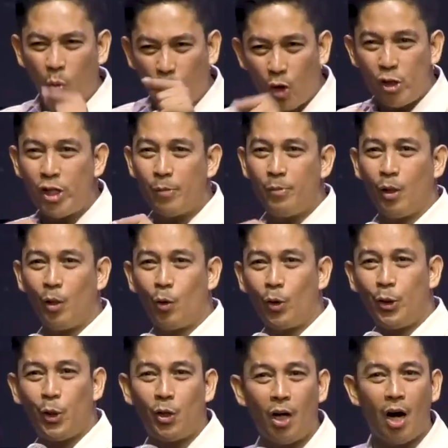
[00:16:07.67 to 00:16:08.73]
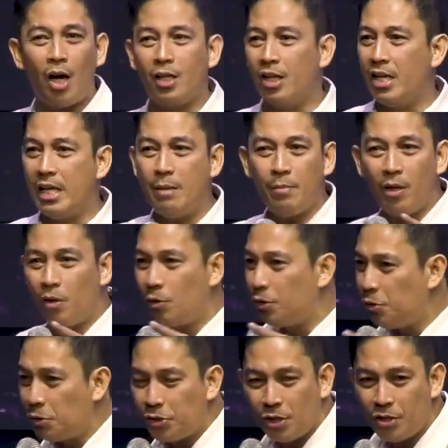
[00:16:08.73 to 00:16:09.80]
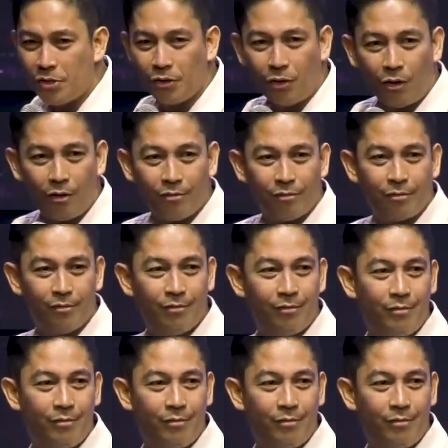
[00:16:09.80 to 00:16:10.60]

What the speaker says: Worship the Lord your God and Him alone you shall serve.